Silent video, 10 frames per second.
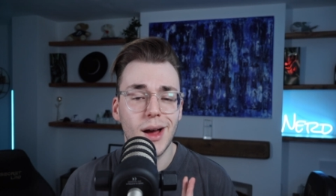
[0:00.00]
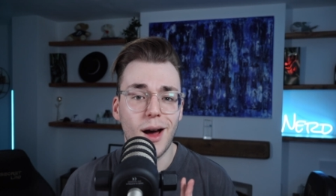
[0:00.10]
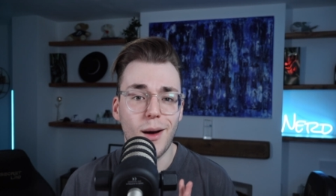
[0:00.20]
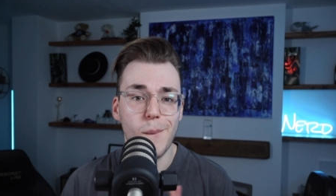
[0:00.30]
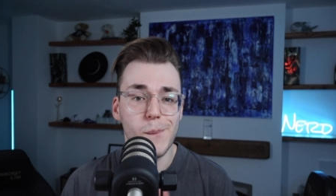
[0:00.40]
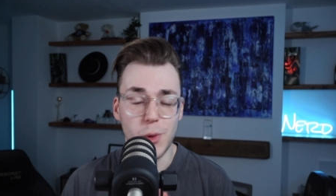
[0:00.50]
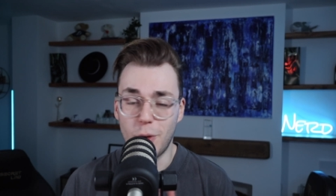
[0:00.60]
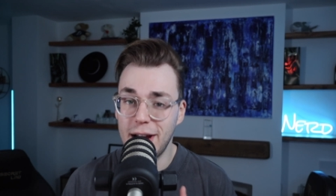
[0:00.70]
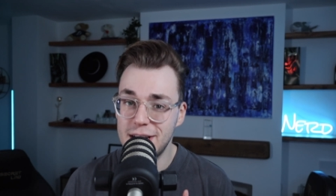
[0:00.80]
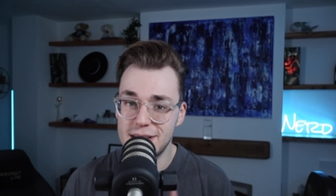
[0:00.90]
your
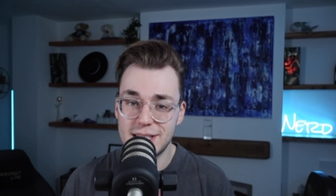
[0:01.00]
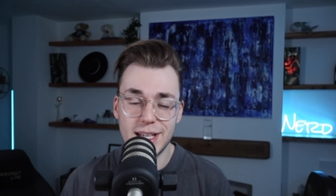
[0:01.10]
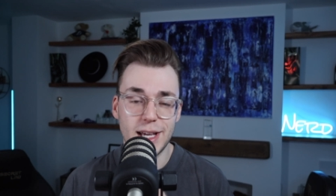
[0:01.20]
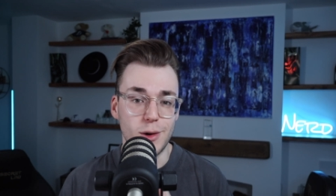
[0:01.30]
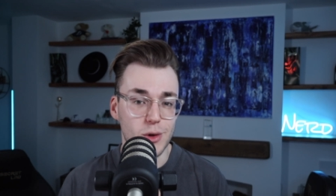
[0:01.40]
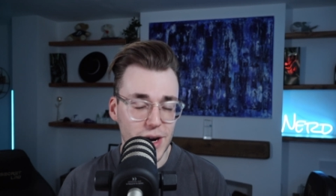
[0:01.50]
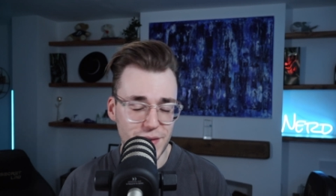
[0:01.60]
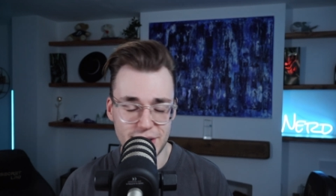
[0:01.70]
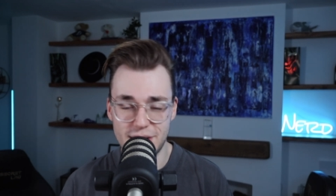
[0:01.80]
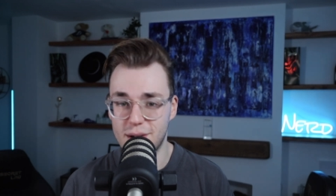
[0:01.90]
agency, your
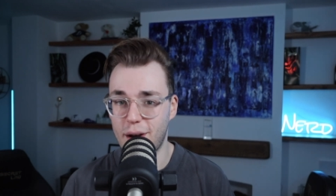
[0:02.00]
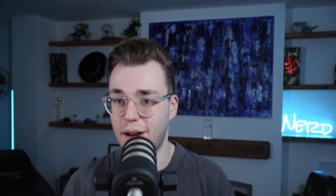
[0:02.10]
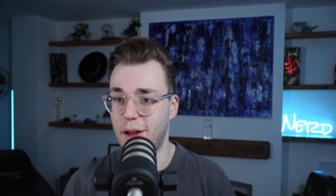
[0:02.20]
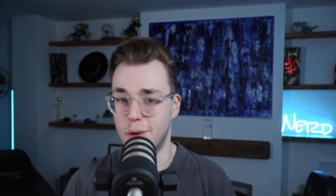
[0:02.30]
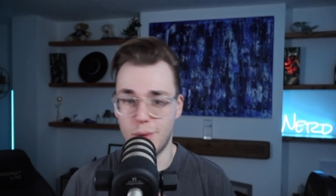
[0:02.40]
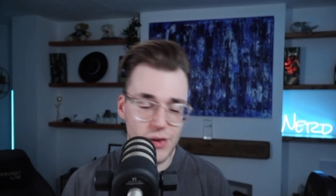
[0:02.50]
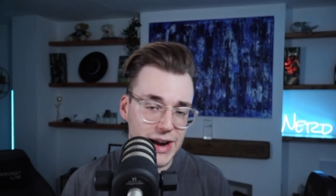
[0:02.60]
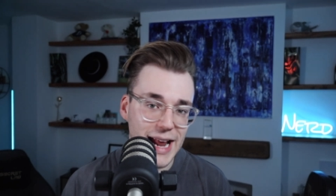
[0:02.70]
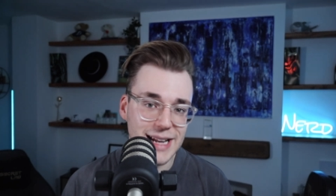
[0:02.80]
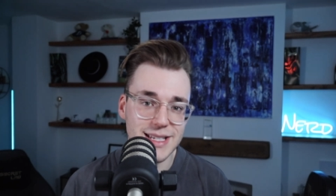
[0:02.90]
graphic designer, your
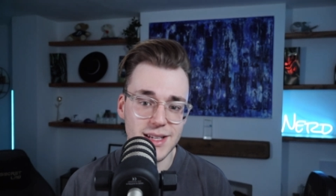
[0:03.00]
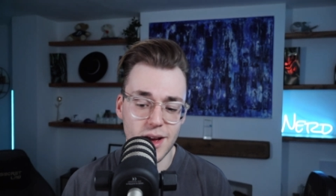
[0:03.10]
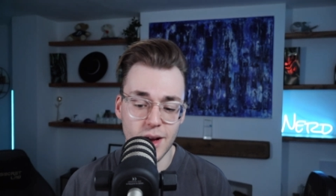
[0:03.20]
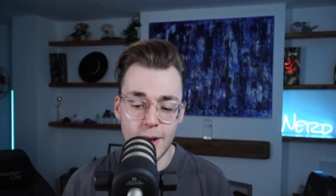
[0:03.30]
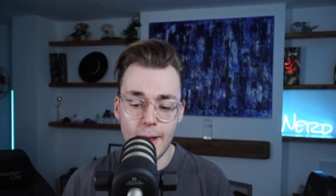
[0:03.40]
freelancer,